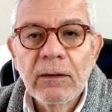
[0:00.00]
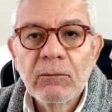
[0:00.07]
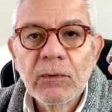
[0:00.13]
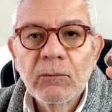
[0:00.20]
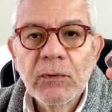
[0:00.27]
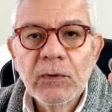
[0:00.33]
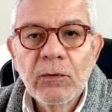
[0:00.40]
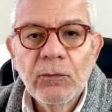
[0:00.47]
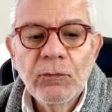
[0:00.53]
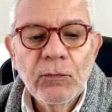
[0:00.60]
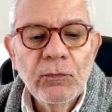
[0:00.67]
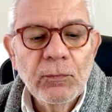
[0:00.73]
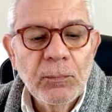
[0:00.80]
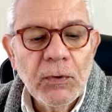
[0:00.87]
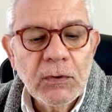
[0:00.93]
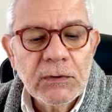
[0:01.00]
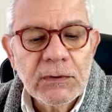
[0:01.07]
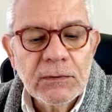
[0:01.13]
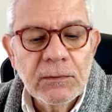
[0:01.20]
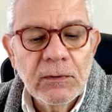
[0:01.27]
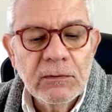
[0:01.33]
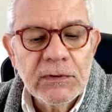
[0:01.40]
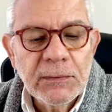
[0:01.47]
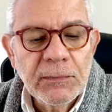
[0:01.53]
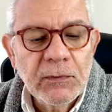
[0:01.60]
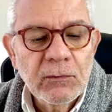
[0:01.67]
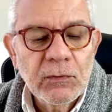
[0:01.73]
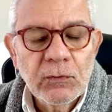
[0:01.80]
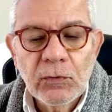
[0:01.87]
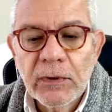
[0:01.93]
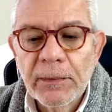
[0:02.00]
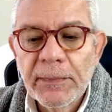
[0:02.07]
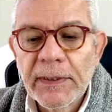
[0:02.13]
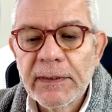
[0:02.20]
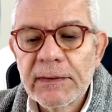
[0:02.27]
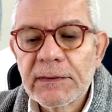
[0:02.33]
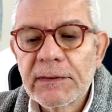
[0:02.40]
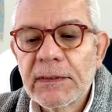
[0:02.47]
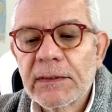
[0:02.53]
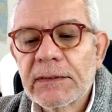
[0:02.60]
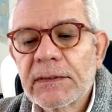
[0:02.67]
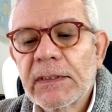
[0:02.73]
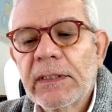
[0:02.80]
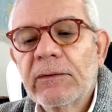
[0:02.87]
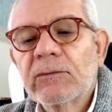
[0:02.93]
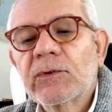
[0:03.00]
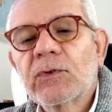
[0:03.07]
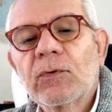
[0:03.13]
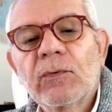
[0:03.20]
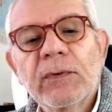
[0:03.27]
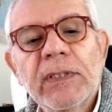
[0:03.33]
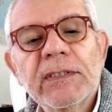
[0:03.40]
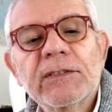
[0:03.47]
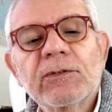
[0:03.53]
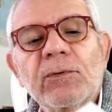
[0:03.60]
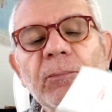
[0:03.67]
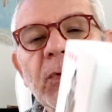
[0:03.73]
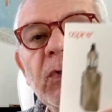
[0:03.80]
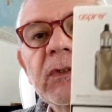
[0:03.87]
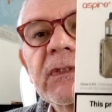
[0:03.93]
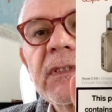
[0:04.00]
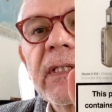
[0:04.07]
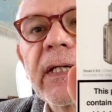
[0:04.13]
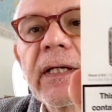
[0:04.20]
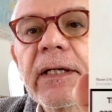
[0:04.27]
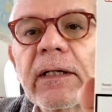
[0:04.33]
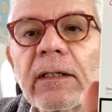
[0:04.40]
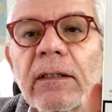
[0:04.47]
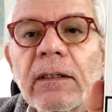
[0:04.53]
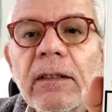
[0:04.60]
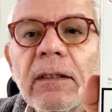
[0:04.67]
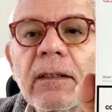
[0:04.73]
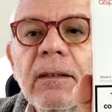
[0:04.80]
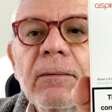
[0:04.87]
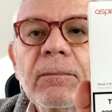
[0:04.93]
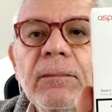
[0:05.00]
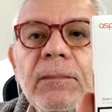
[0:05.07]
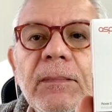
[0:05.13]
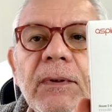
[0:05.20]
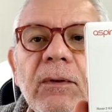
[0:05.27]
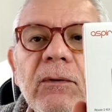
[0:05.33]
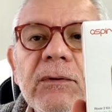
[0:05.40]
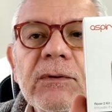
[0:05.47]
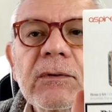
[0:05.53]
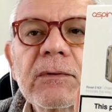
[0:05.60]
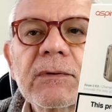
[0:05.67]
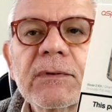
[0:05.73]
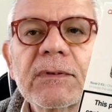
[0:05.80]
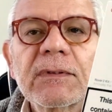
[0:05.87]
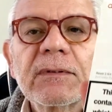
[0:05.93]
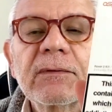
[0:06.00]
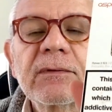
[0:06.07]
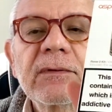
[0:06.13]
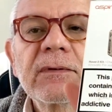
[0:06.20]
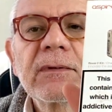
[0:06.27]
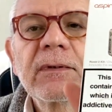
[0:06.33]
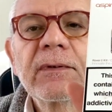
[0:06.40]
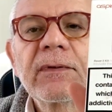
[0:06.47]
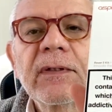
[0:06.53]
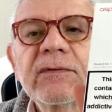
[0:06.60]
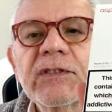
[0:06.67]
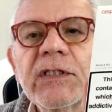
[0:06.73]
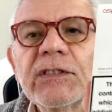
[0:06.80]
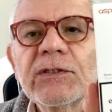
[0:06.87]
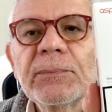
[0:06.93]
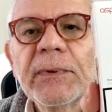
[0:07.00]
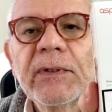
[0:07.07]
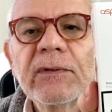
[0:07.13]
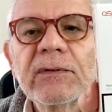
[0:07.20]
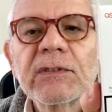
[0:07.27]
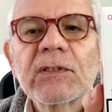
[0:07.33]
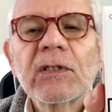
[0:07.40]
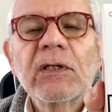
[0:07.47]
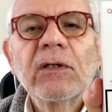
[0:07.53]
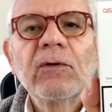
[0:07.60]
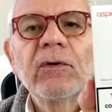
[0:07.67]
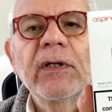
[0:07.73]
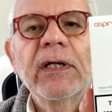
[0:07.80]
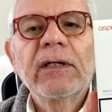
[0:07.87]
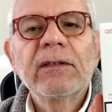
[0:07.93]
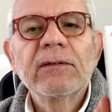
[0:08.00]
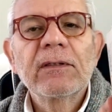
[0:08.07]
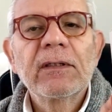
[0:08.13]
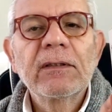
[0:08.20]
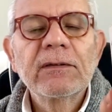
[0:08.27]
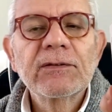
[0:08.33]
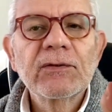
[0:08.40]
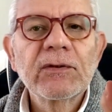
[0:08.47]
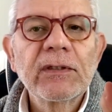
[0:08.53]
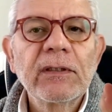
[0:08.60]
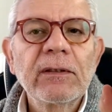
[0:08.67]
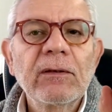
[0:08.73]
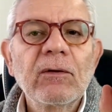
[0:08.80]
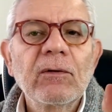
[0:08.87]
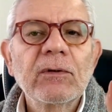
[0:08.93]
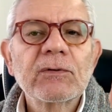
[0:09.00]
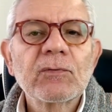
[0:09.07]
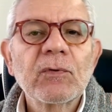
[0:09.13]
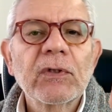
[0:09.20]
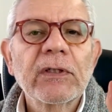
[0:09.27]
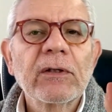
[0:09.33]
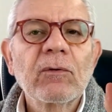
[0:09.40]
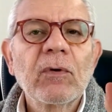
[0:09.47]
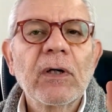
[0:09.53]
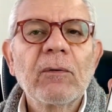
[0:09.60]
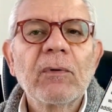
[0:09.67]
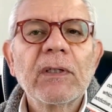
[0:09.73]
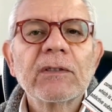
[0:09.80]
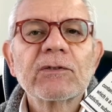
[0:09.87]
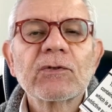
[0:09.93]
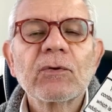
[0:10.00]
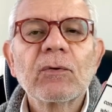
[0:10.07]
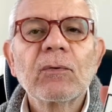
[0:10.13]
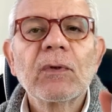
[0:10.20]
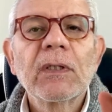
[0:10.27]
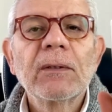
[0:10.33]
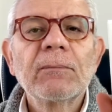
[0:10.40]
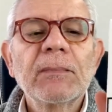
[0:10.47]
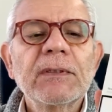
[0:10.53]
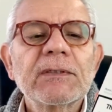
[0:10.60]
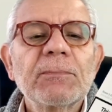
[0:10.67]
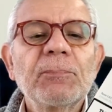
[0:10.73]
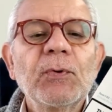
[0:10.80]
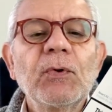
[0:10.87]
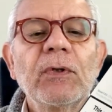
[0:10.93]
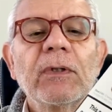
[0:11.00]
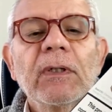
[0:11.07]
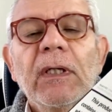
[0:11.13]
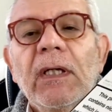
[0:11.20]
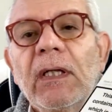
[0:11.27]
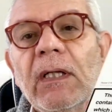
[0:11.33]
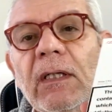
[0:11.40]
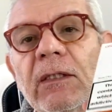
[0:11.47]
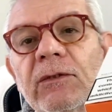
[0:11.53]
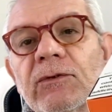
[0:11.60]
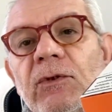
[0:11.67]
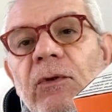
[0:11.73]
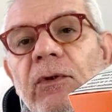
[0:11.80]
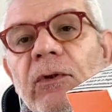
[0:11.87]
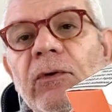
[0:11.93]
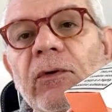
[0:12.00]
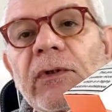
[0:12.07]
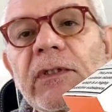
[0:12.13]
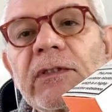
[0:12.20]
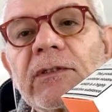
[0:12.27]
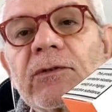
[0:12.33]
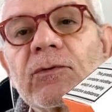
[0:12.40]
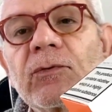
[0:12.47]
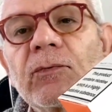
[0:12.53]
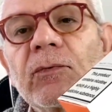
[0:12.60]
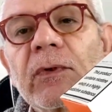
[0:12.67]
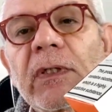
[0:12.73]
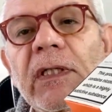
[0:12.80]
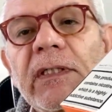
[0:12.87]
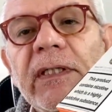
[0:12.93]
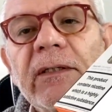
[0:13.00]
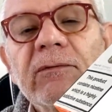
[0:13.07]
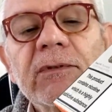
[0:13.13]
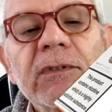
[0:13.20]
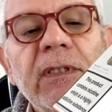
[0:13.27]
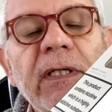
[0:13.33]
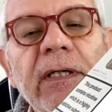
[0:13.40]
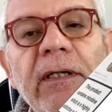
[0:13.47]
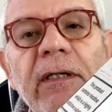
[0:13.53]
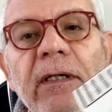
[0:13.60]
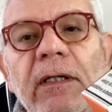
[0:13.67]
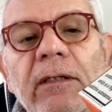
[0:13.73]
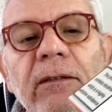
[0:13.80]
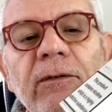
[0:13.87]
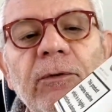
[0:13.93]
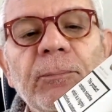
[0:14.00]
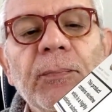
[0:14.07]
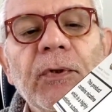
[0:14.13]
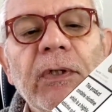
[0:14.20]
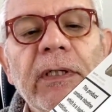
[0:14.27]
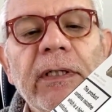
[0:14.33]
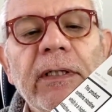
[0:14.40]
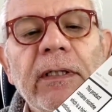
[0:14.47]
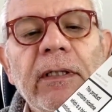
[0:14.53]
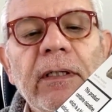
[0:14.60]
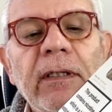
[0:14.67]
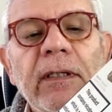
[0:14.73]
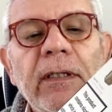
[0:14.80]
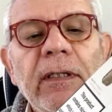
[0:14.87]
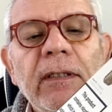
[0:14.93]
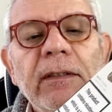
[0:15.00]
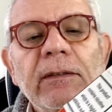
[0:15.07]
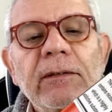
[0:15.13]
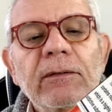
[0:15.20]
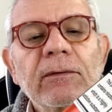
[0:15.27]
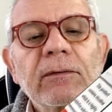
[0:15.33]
We'll go through the box, assuming we're talking about these things now. So that's the box there. They changed the way the design, and it's really, it's working quite well. So it's a pull. So you got these two cutouts there, and you pull it, and